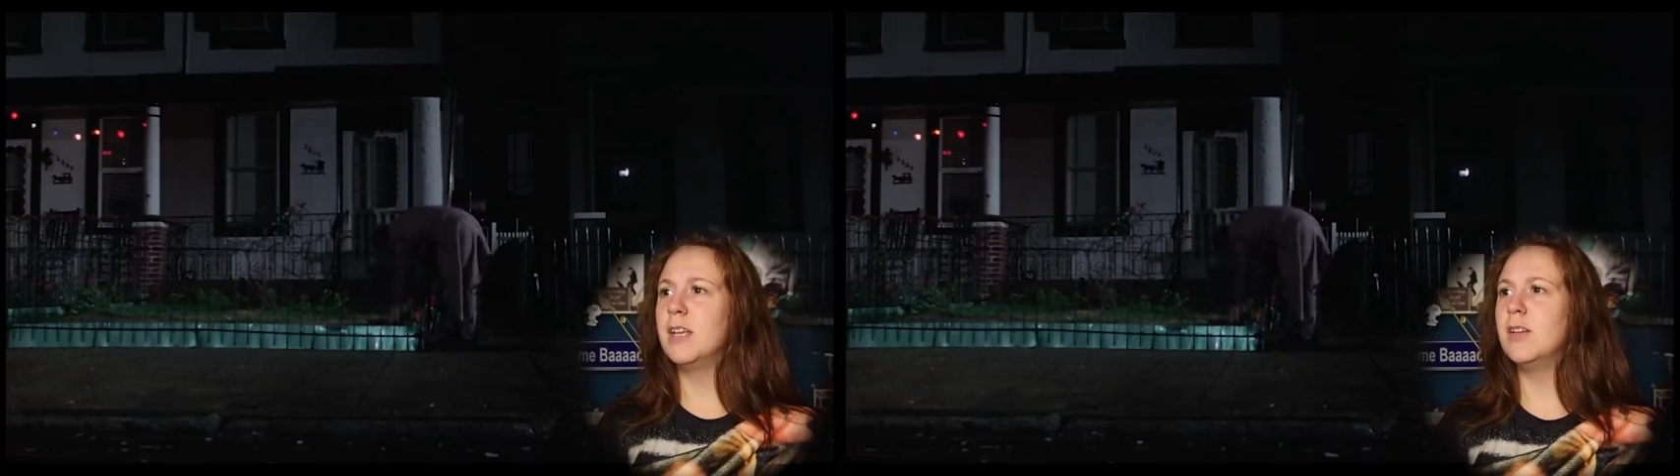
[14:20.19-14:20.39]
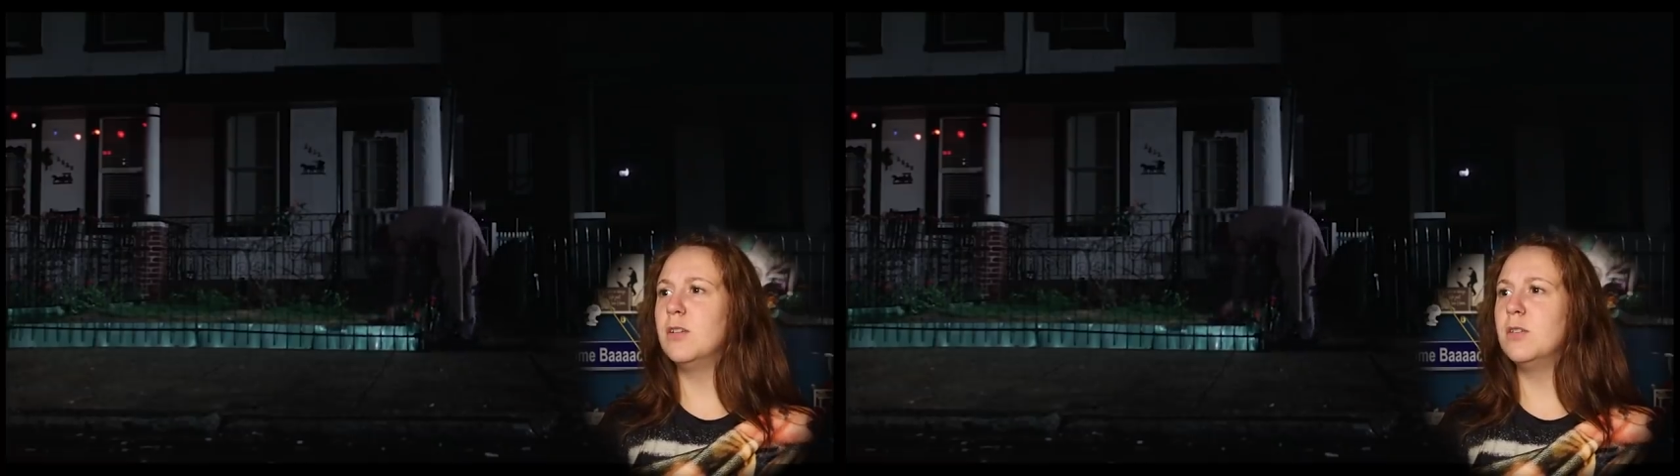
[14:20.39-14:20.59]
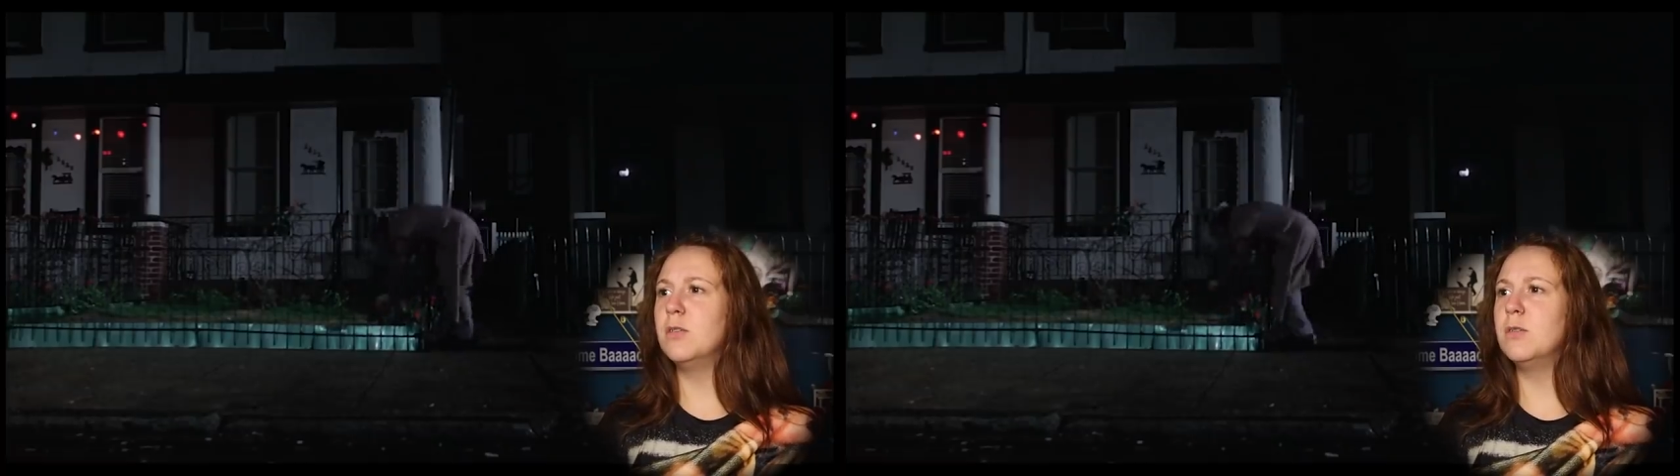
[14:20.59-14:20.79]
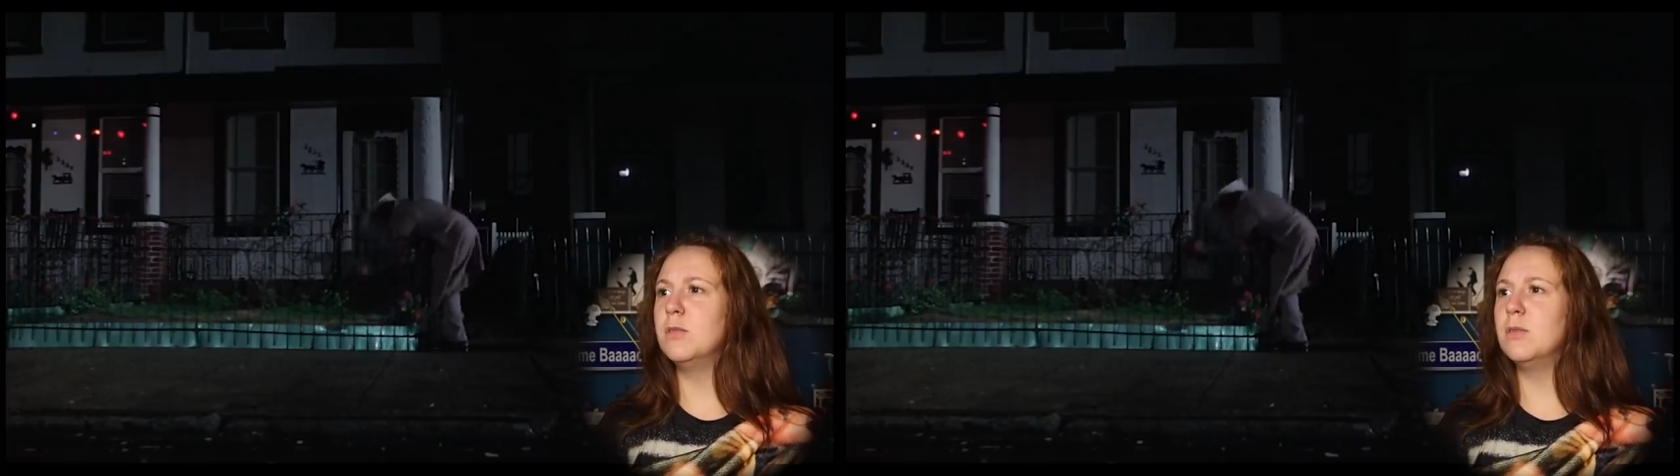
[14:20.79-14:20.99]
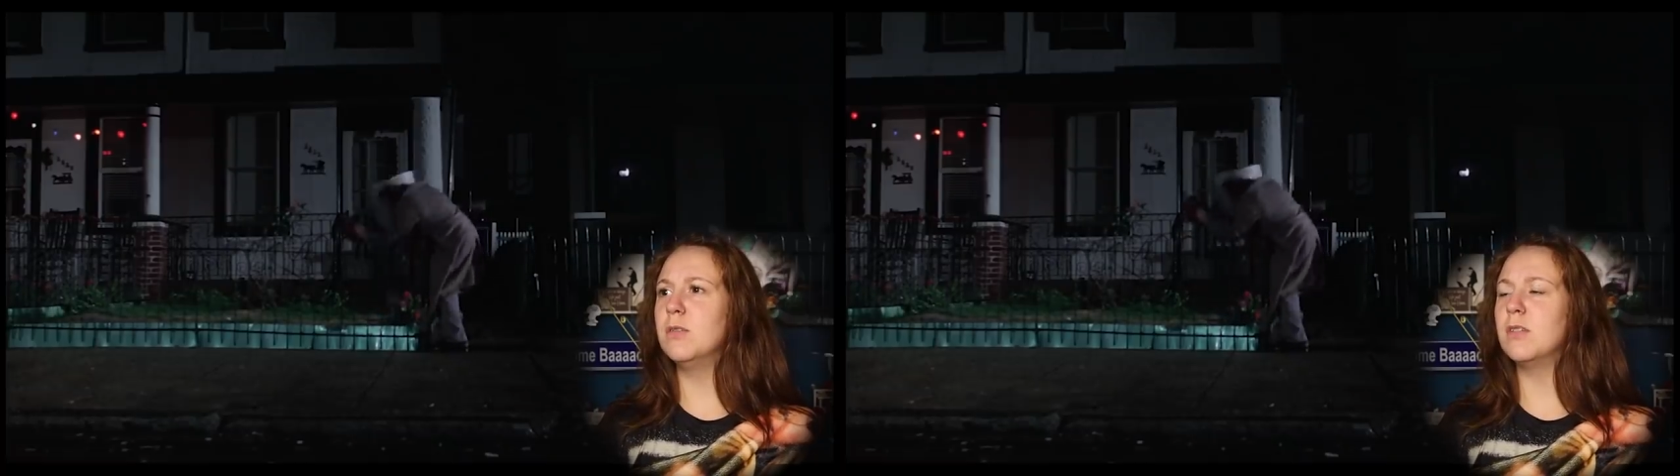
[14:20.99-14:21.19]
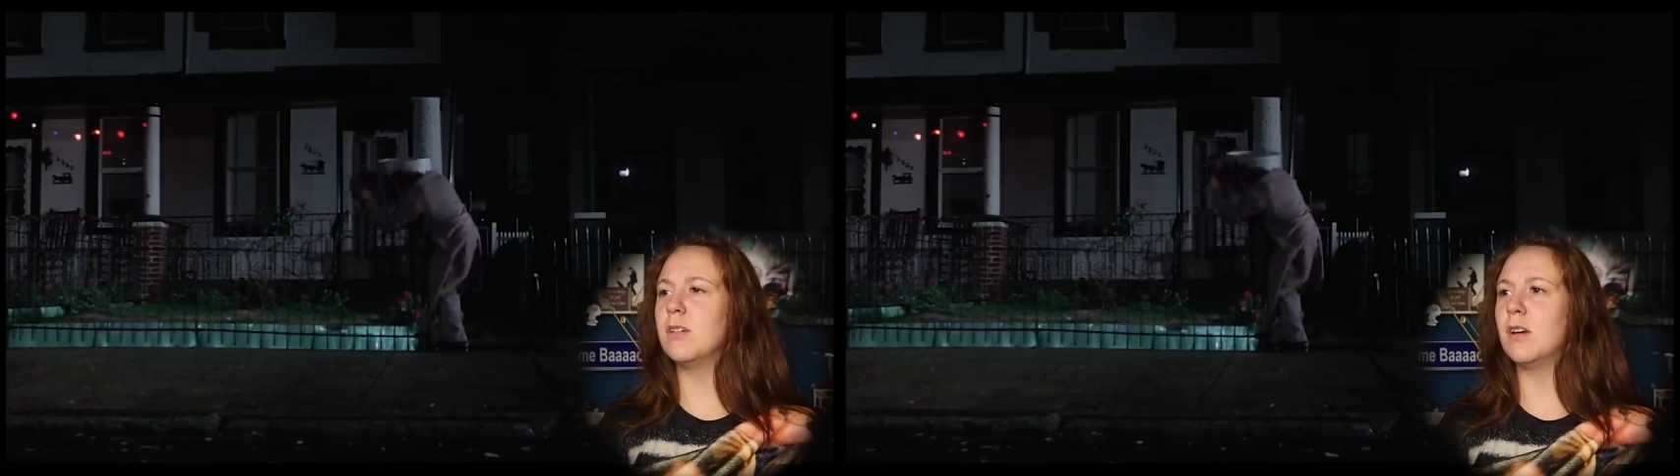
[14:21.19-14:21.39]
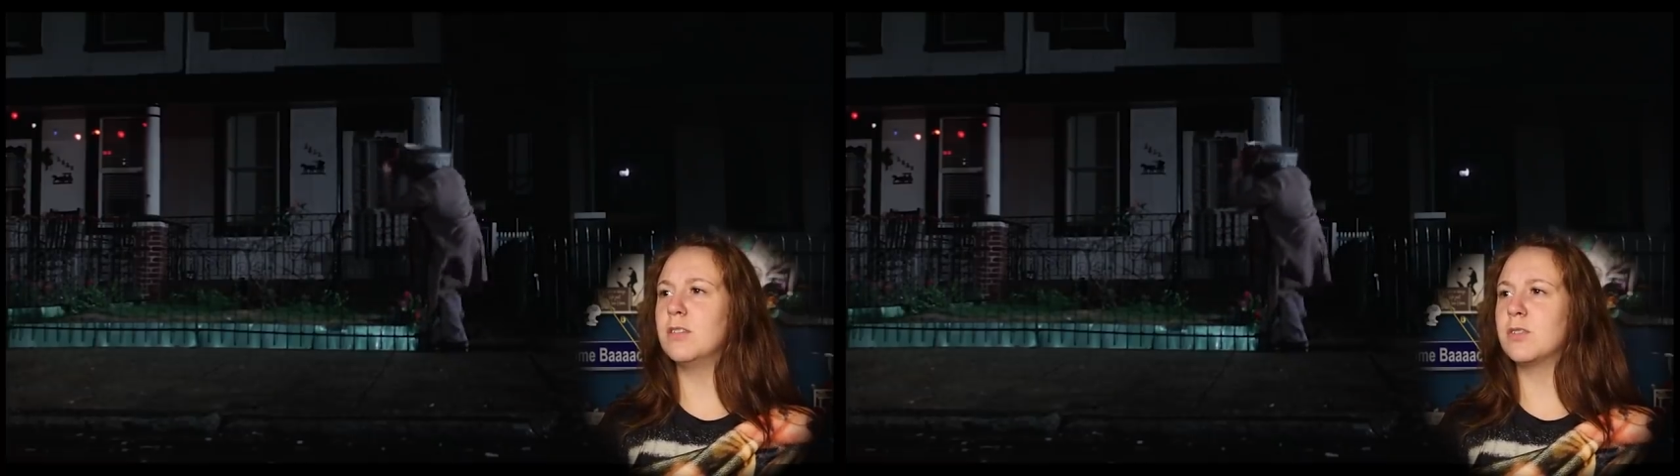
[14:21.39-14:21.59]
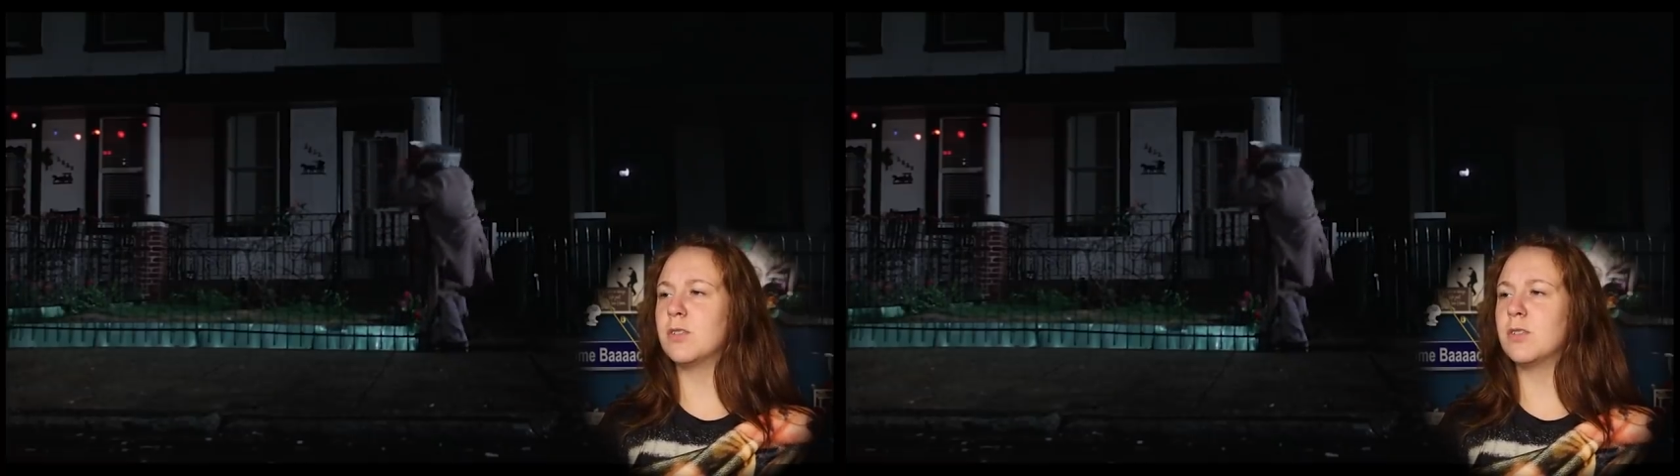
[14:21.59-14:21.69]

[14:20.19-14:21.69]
you are